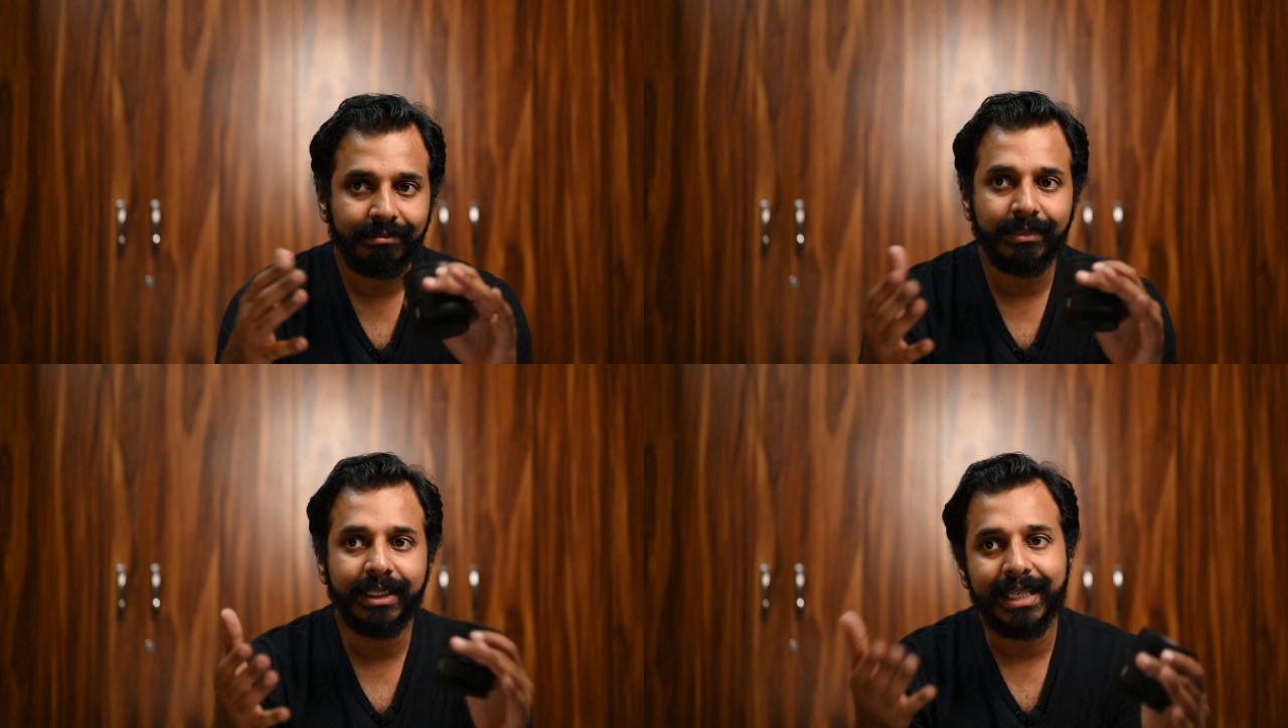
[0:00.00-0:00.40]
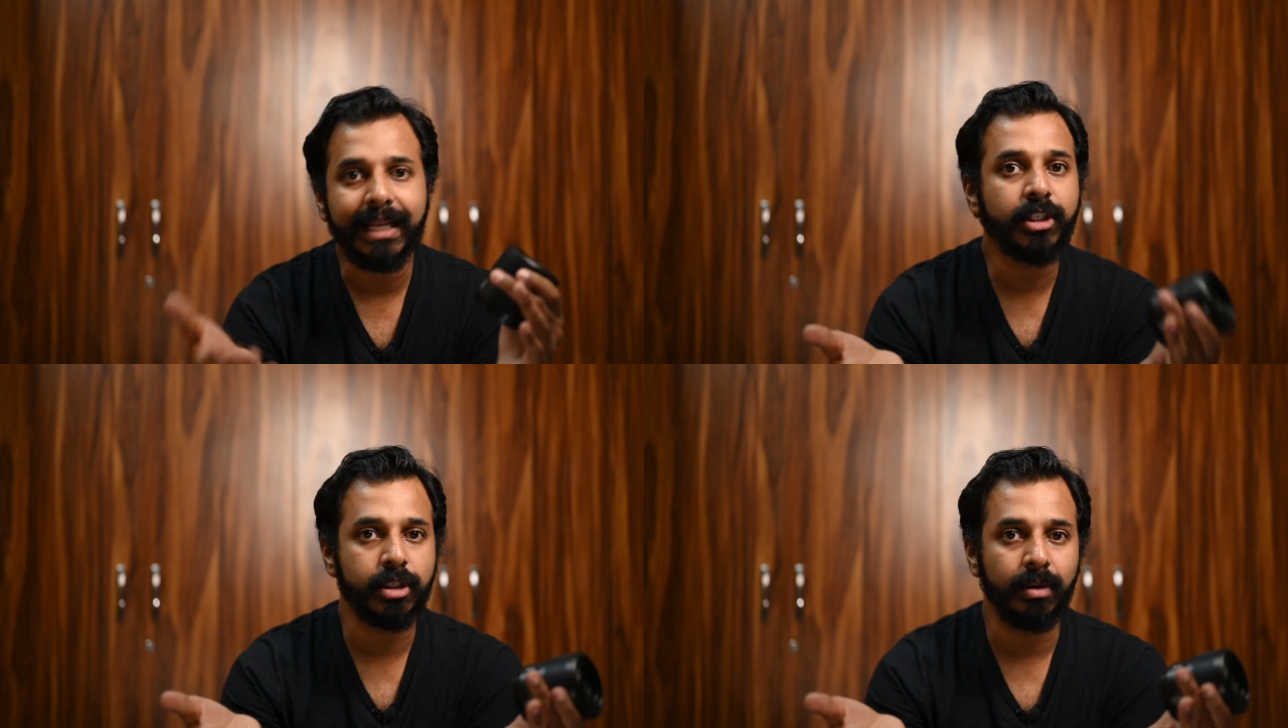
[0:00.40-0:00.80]
it
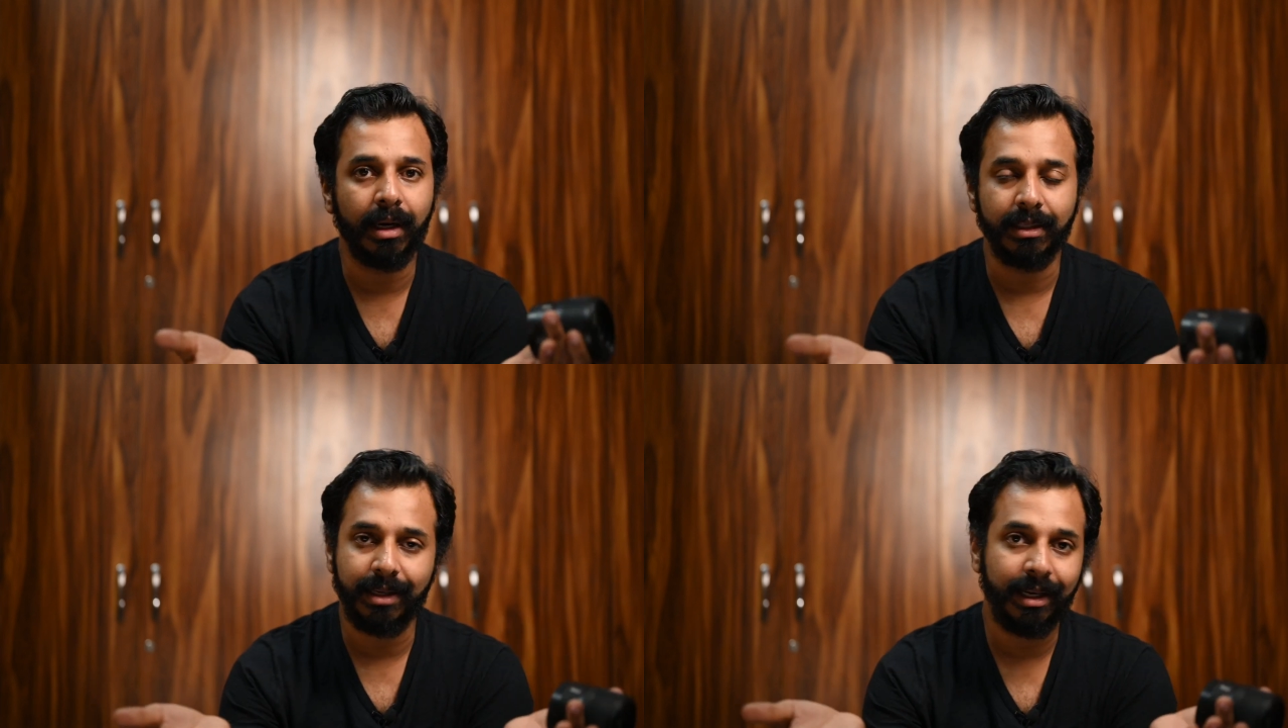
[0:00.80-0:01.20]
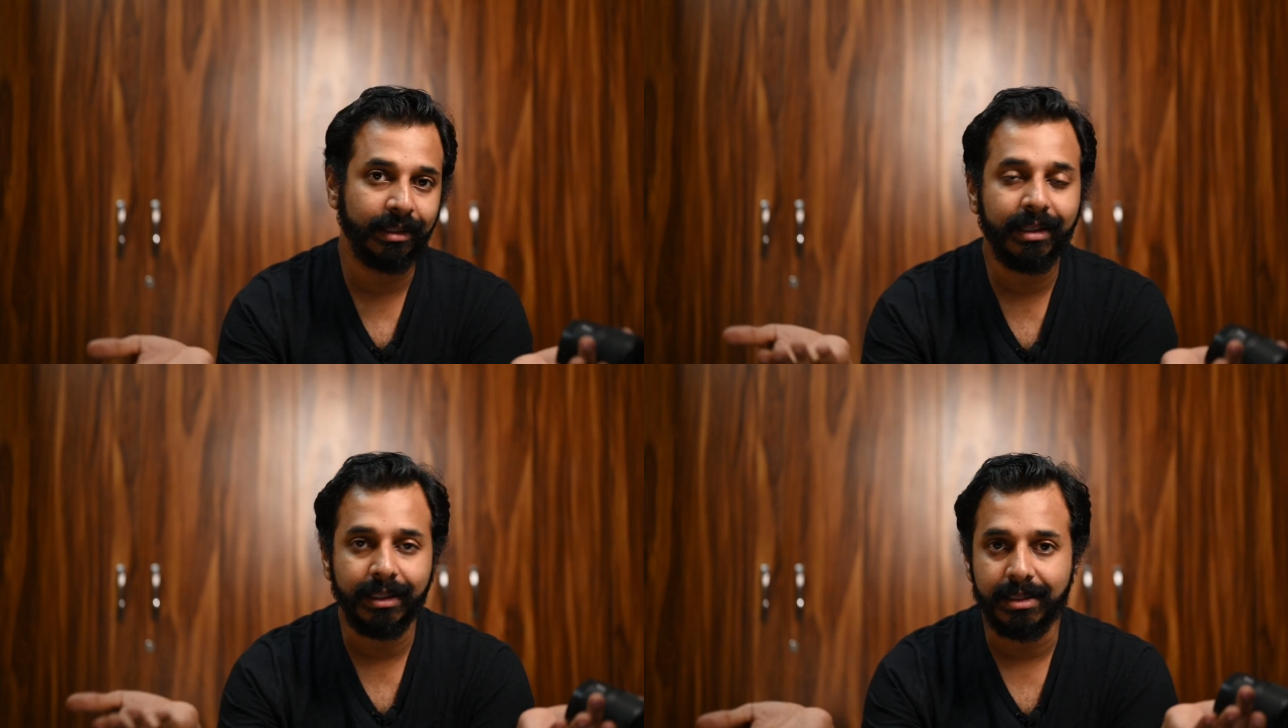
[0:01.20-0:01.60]
tends to hunt. I
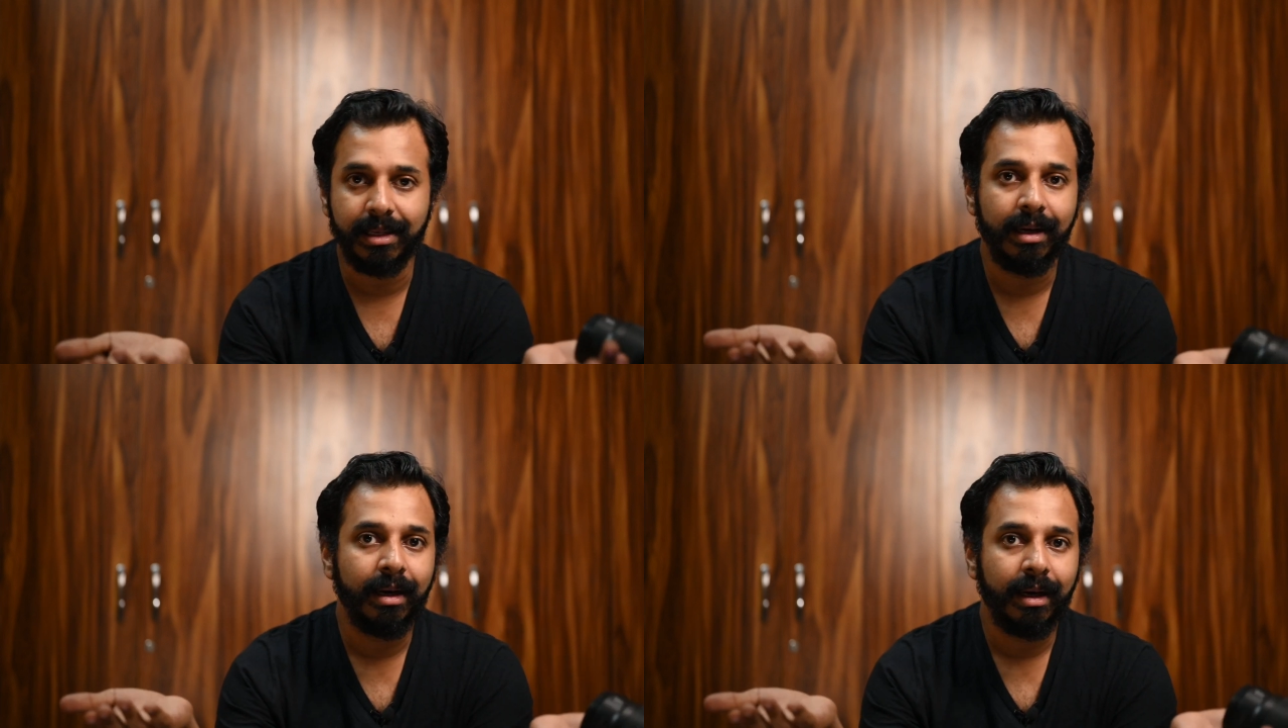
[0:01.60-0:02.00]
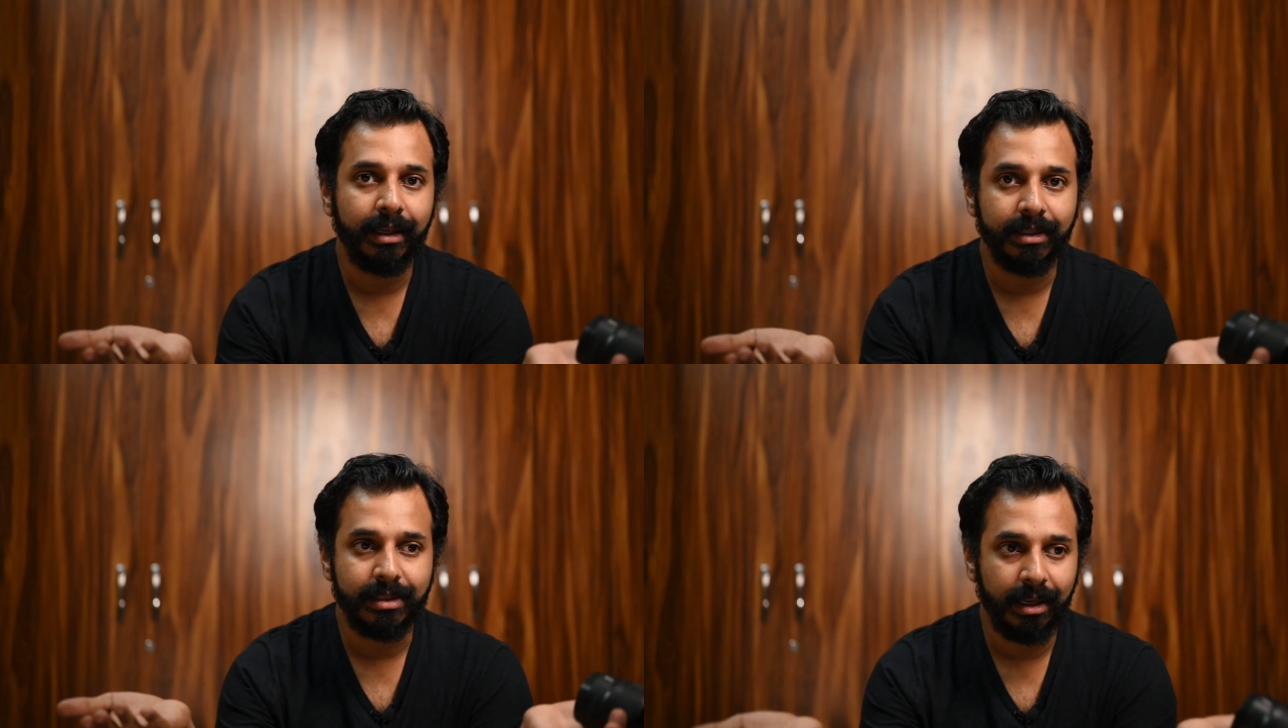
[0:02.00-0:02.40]
think it's
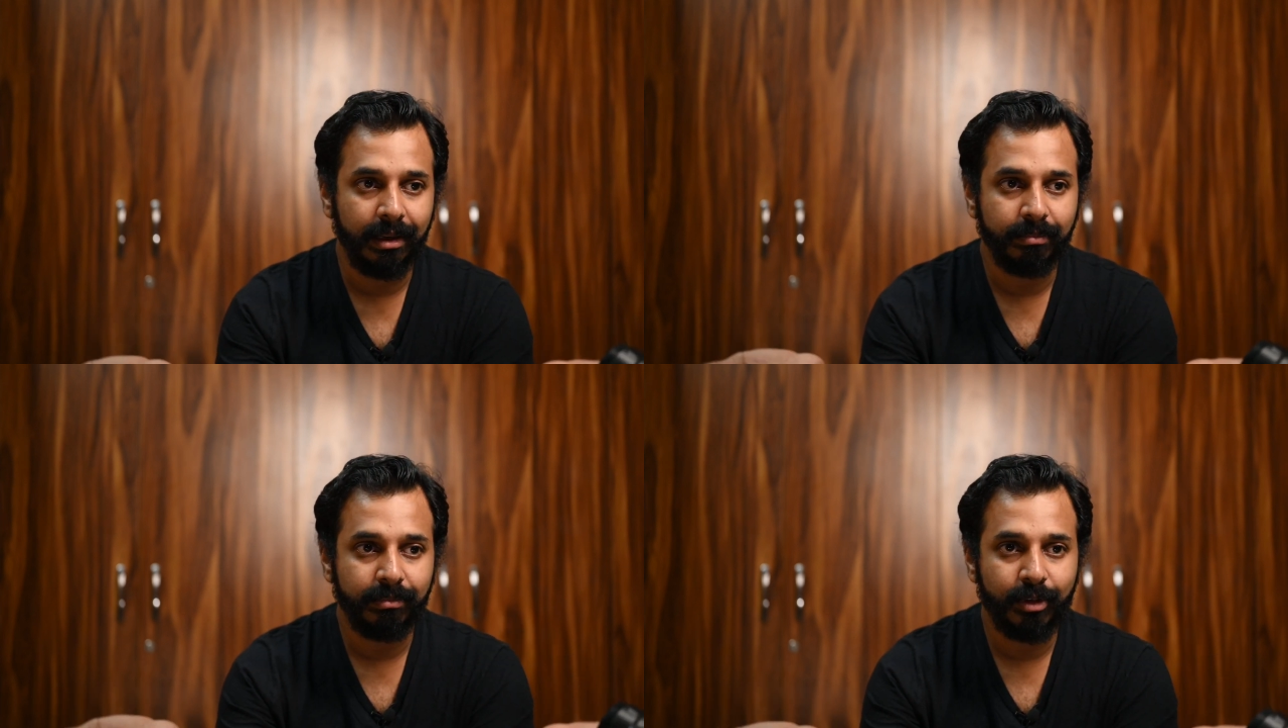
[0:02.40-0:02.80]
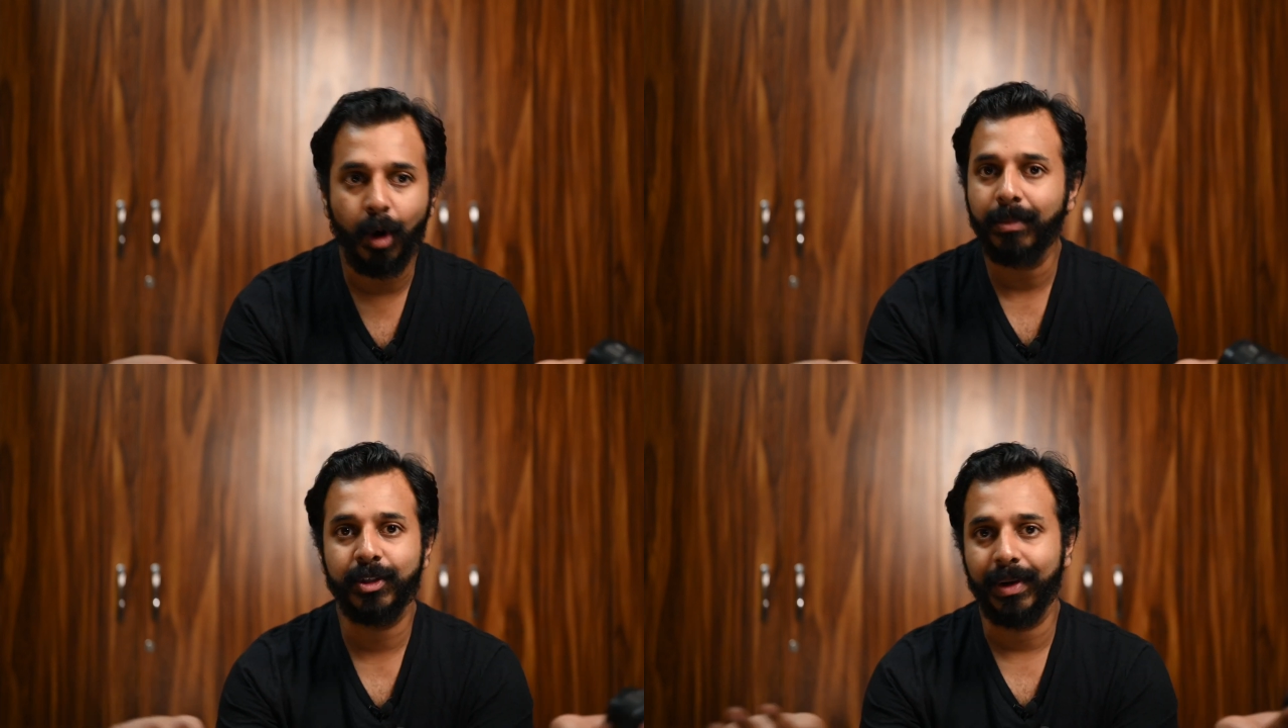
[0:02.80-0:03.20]
common to